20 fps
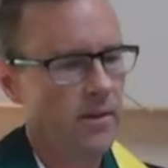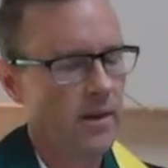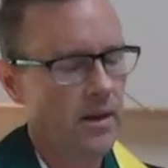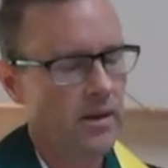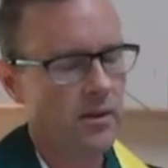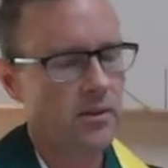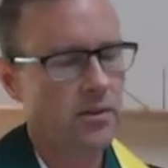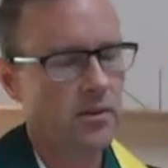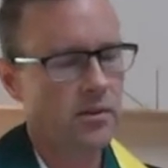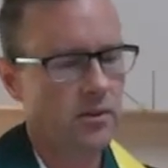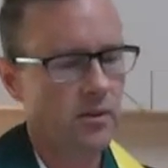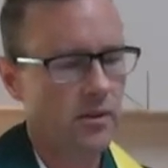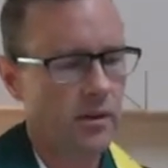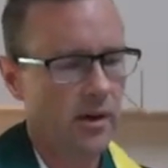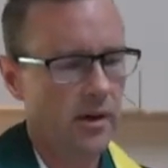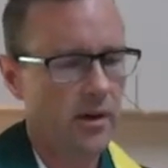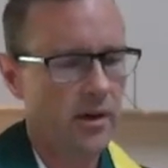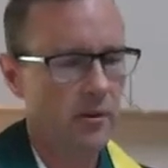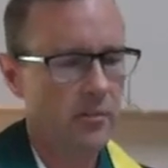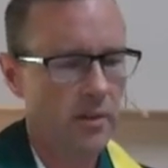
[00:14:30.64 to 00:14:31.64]
into
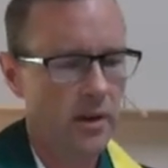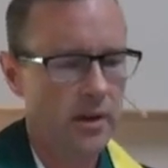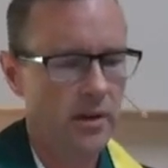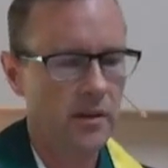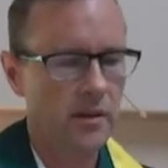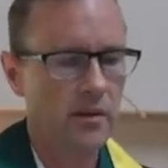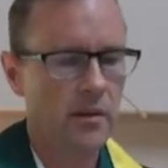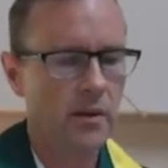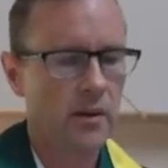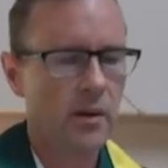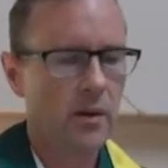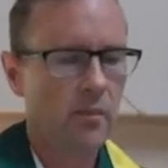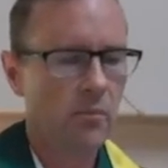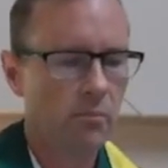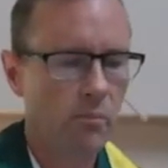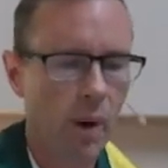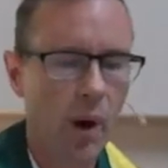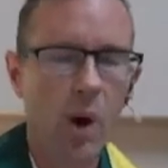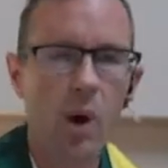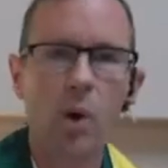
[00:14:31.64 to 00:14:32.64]
a committed,
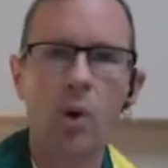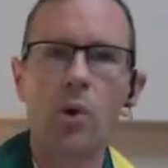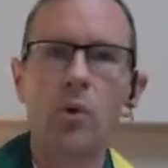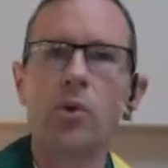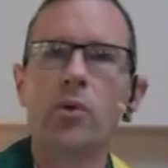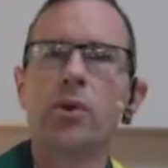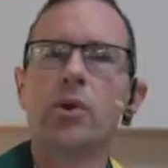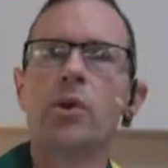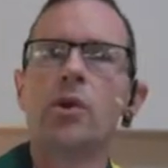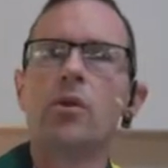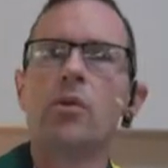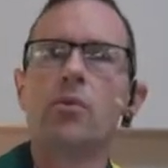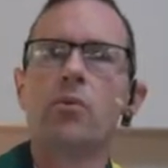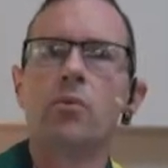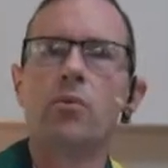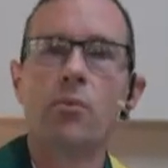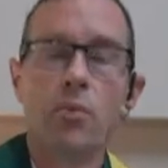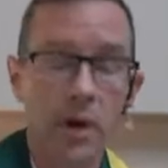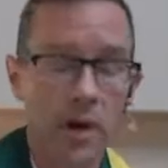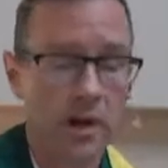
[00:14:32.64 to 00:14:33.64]
bold,
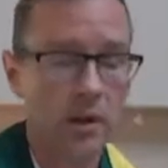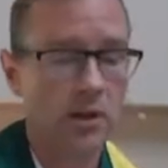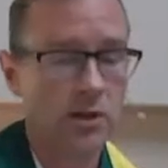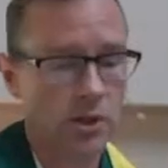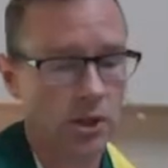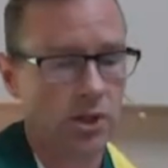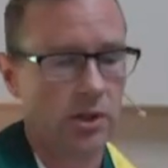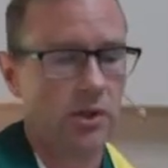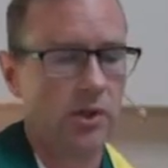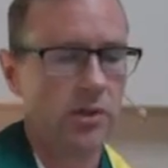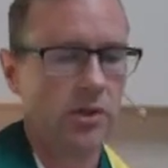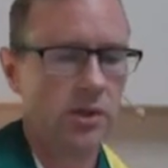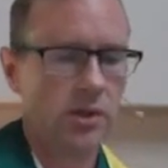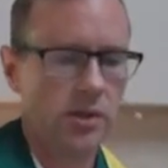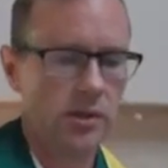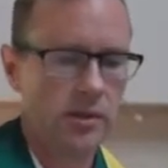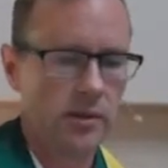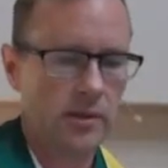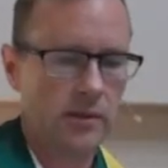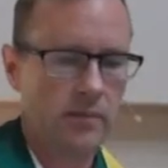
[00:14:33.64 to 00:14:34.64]
real
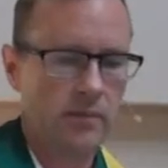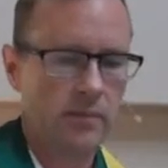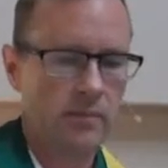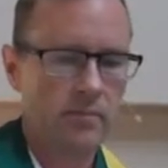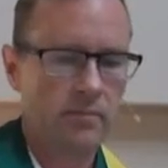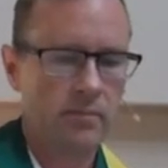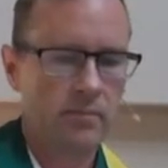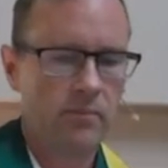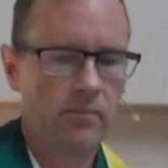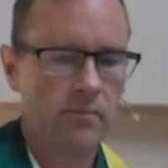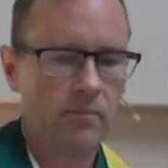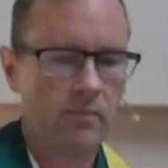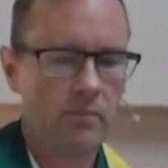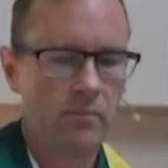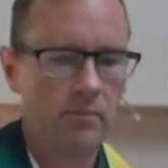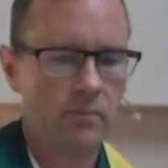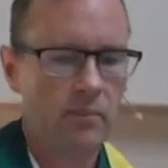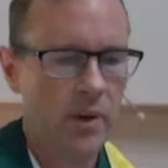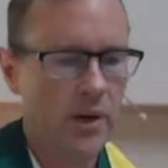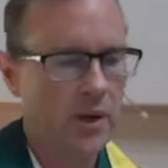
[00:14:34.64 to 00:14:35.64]
church.
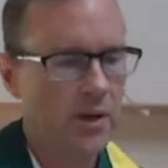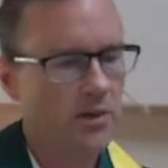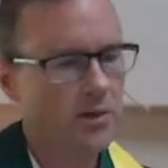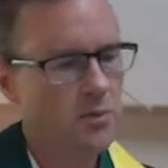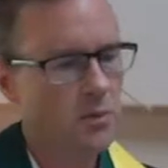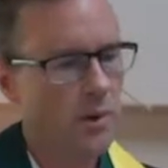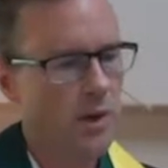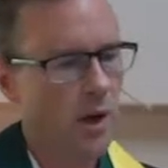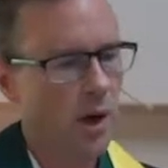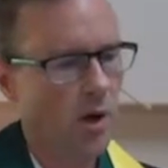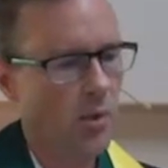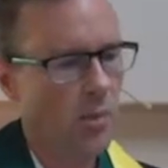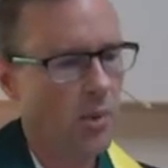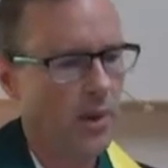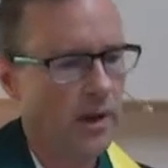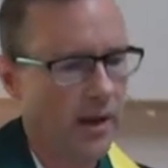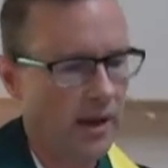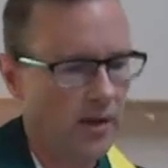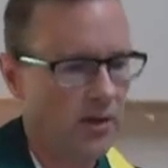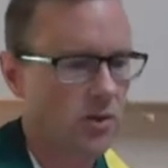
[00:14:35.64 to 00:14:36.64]
Because we
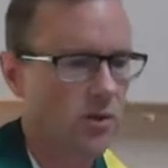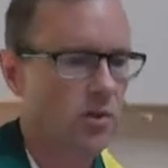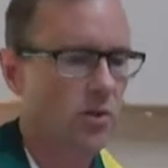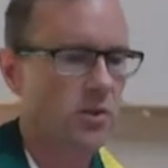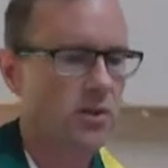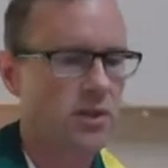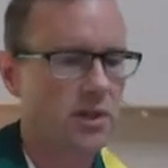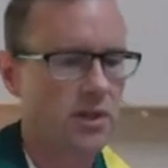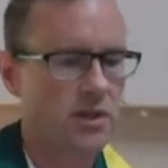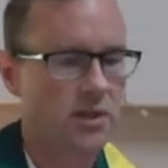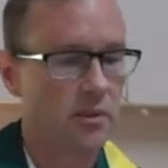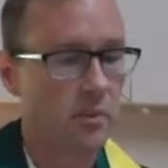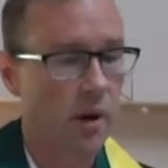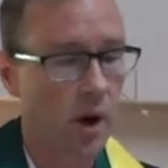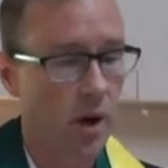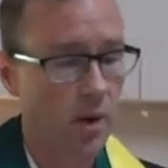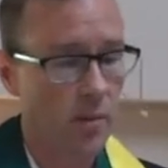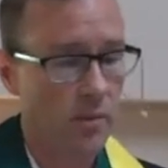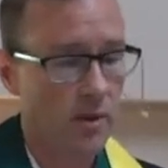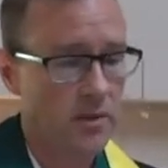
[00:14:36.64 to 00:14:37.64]
opened our doors to some
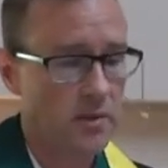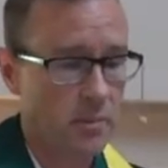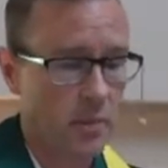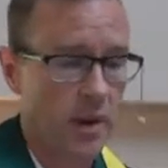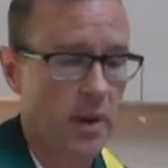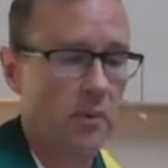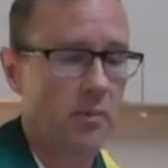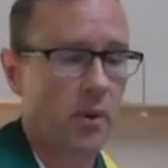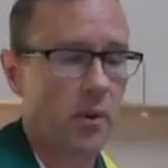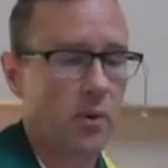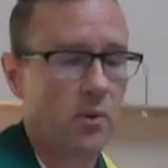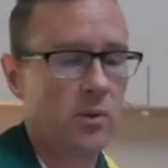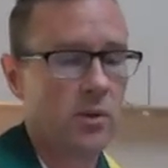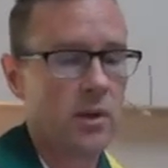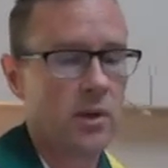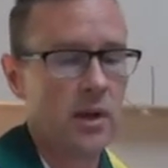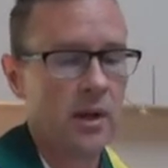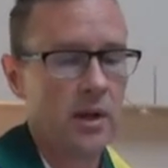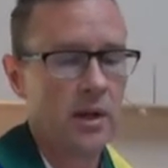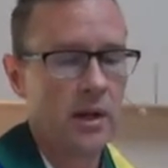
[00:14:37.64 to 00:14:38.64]
homeless people,
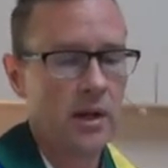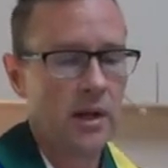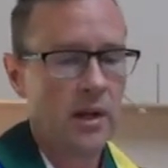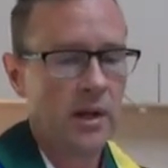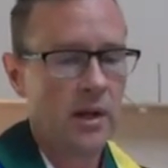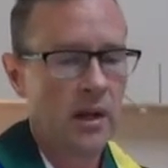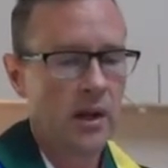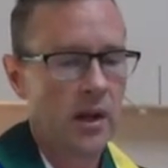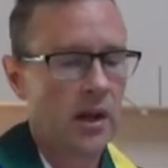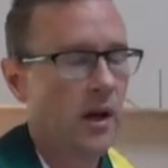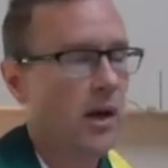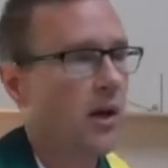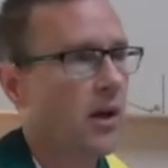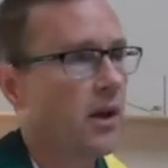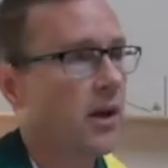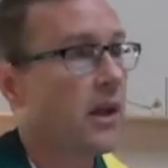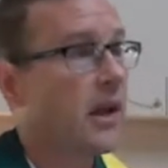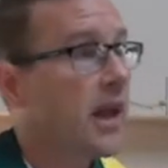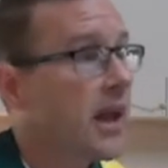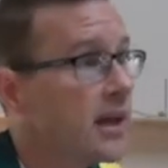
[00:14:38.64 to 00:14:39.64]

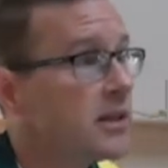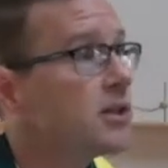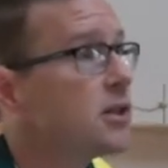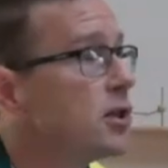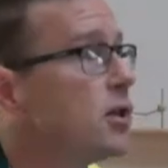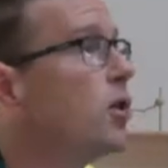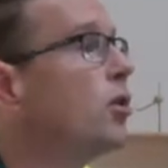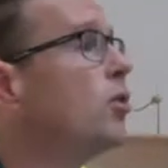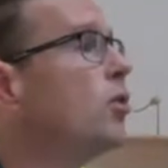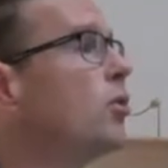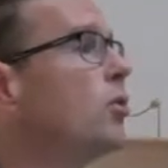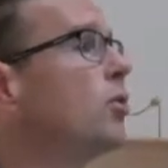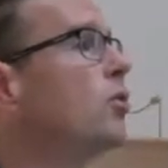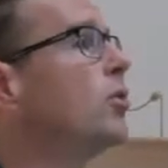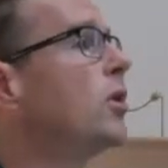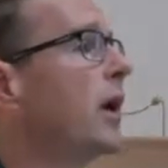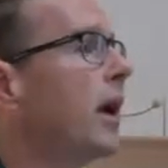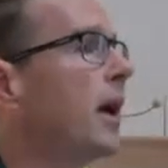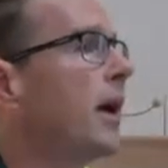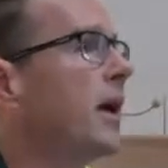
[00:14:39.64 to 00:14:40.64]
guess who
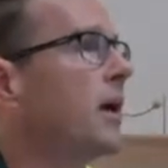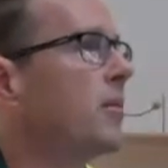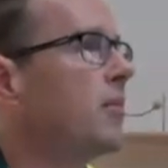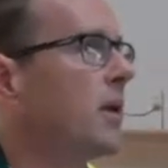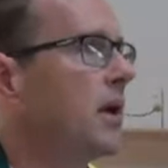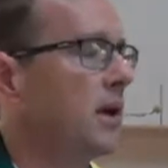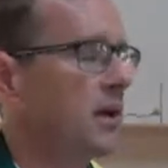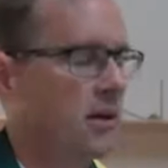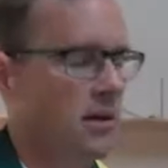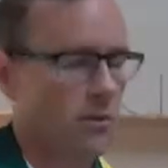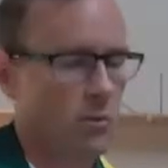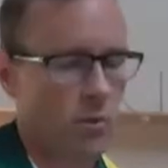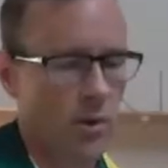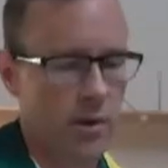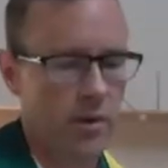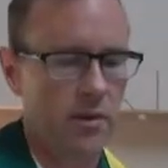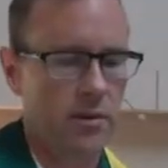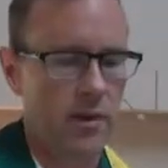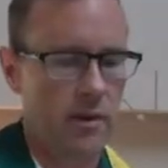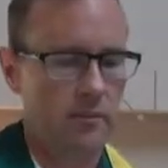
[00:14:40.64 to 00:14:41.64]
came in
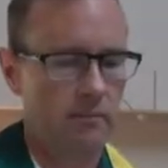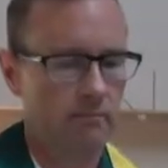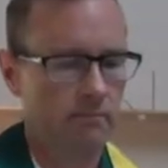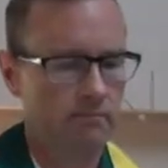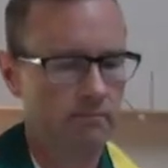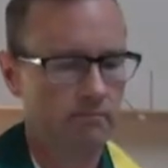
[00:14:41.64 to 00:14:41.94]
with them?